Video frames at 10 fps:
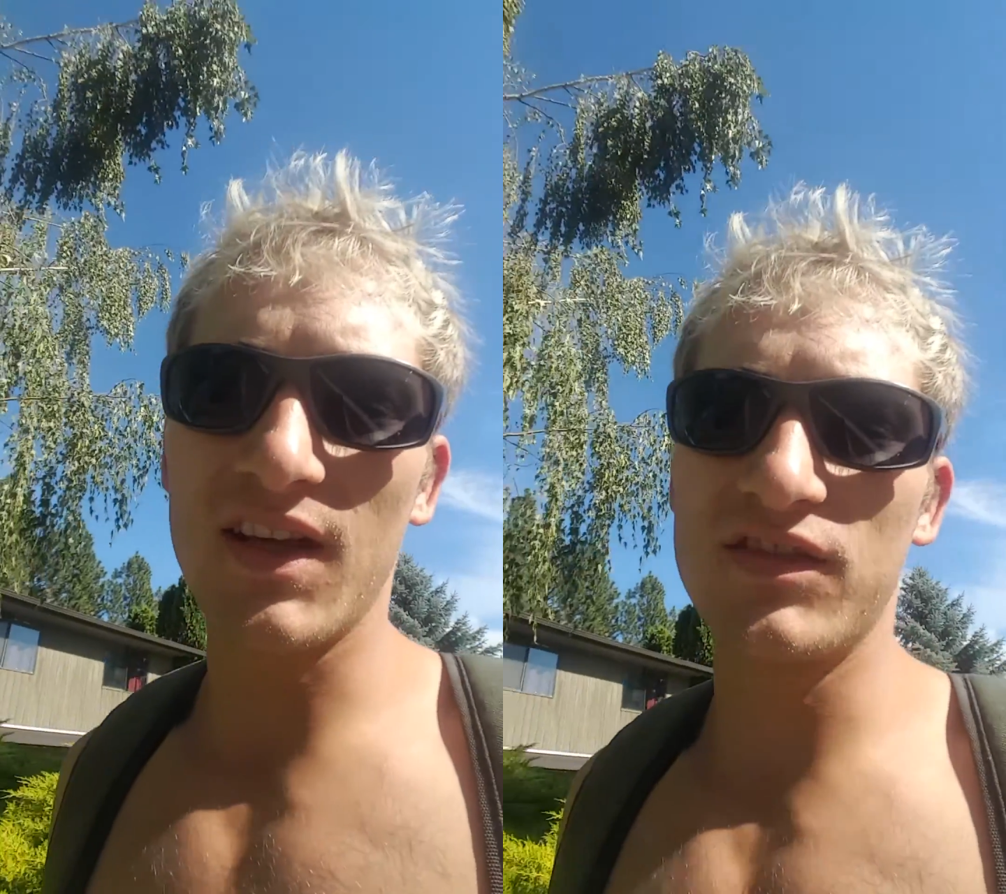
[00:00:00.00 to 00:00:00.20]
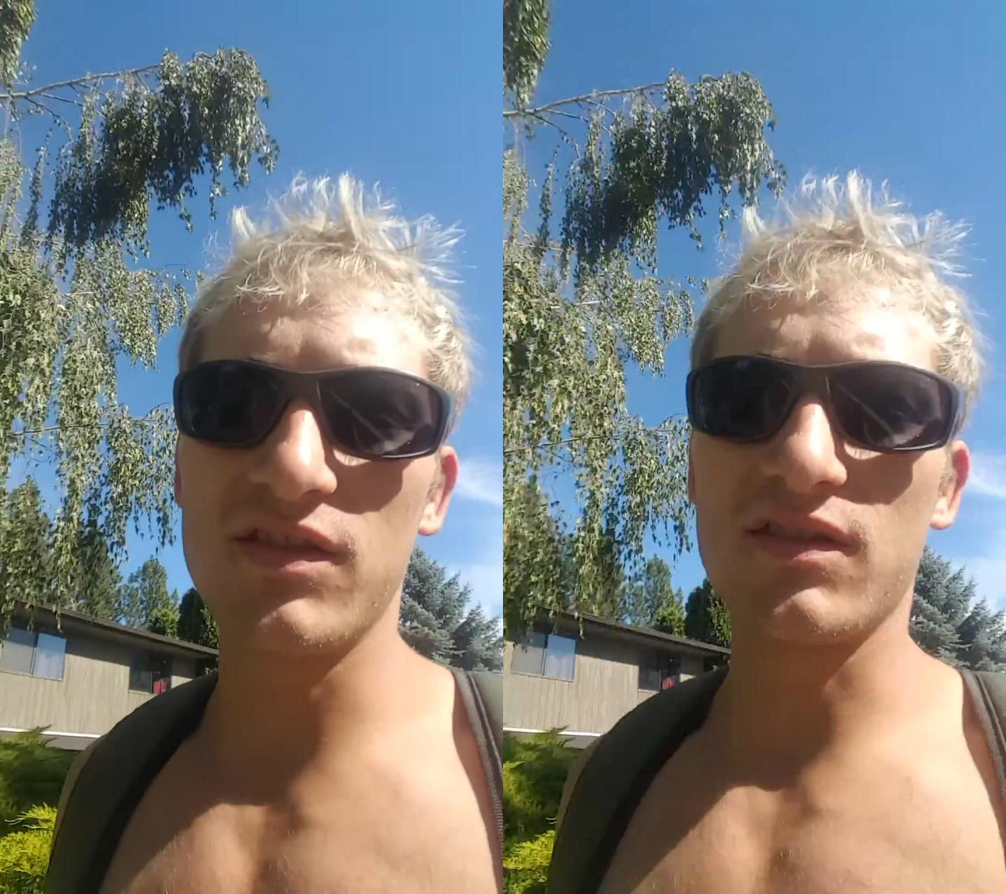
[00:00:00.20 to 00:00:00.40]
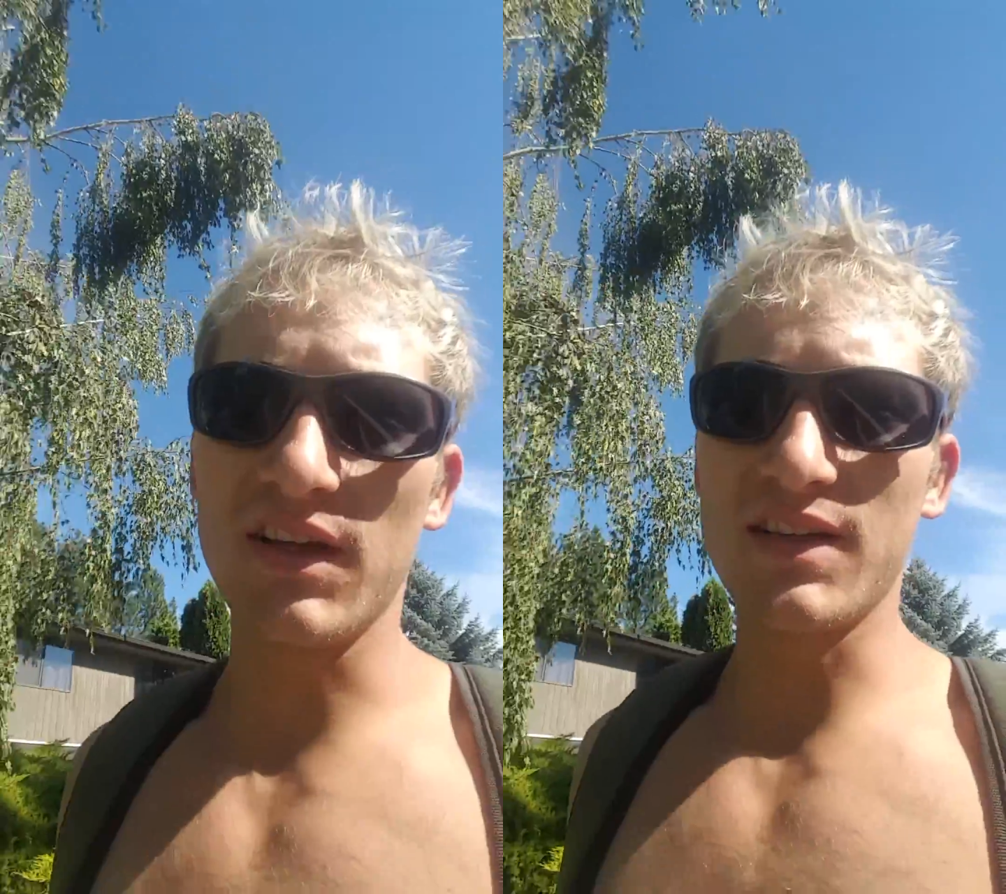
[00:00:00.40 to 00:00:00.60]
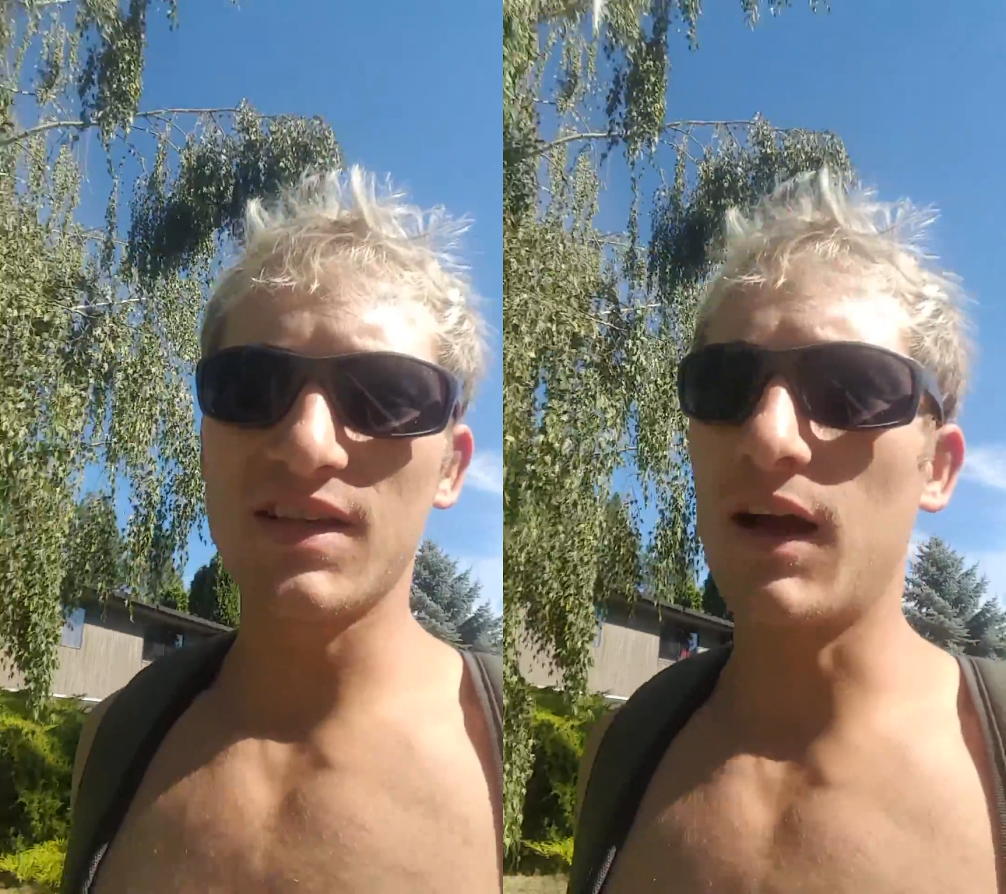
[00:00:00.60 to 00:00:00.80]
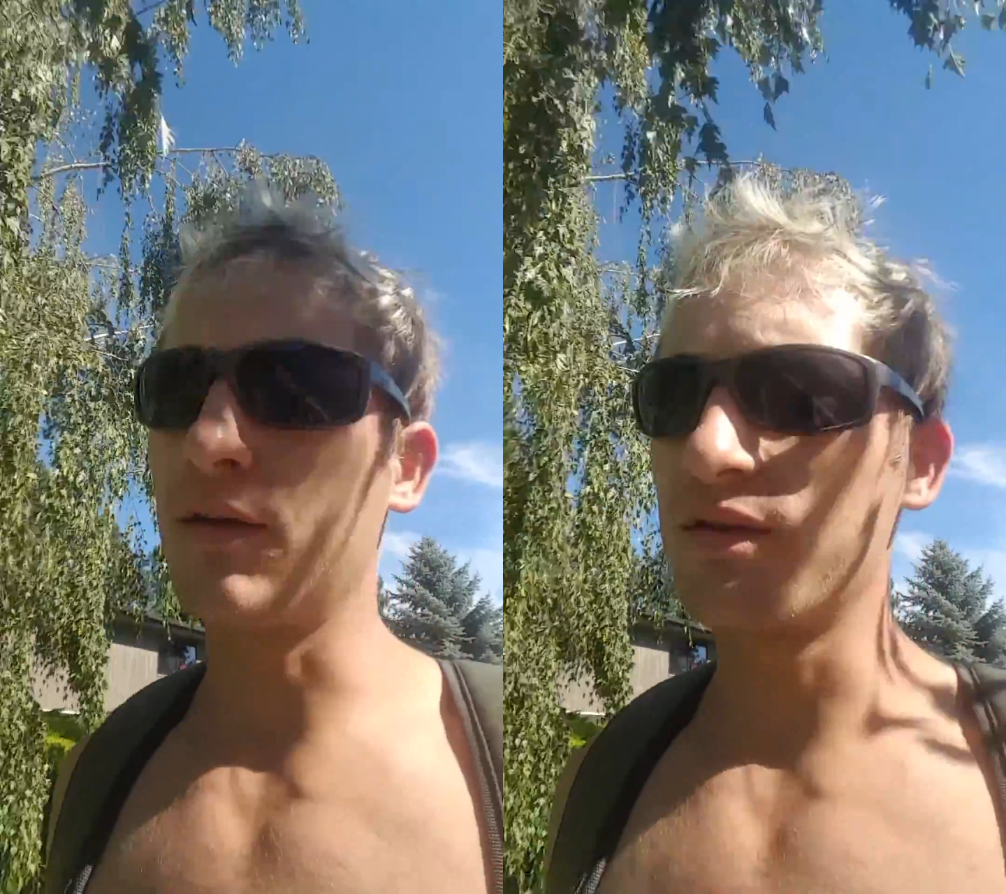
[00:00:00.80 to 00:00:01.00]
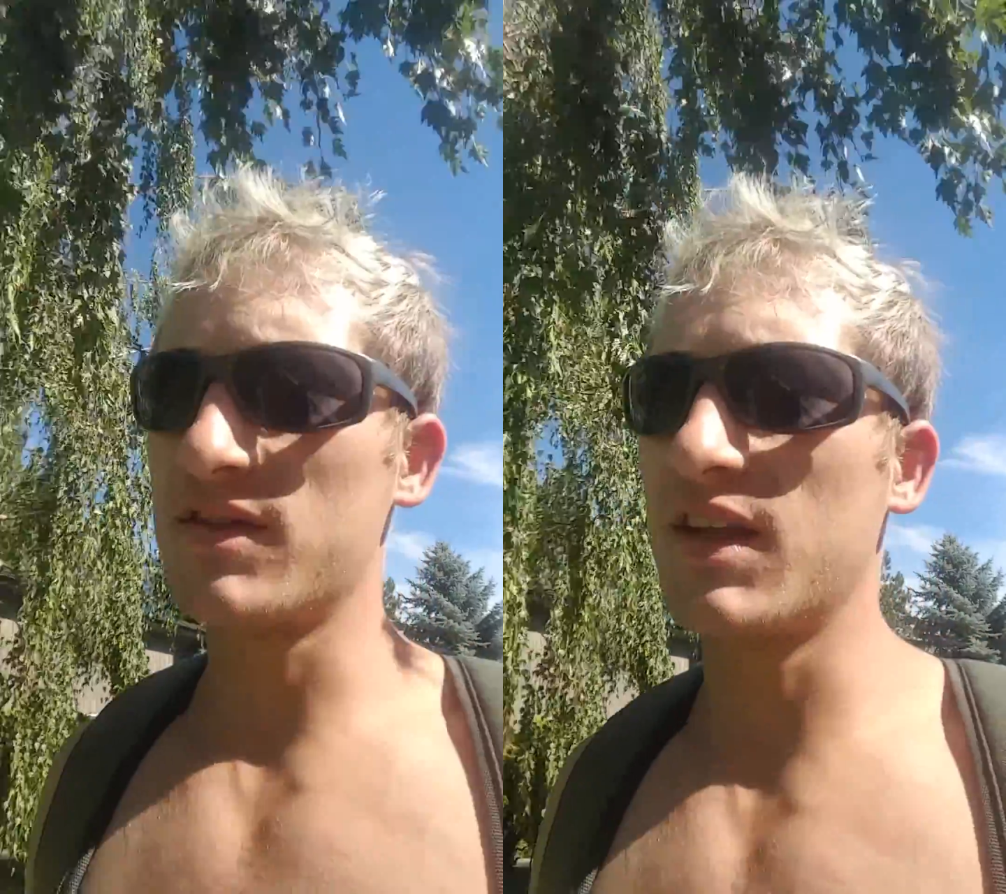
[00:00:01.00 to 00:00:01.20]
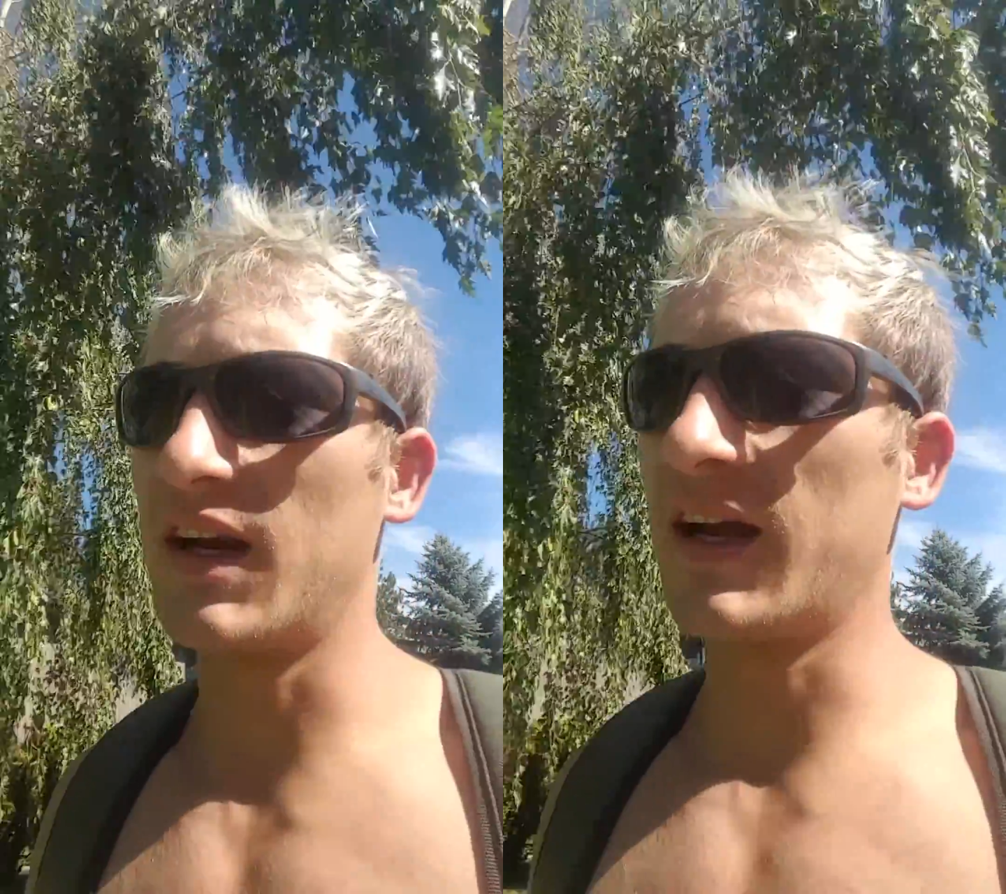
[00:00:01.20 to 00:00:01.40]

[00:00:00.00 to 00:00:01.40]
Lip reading: that's just less calories that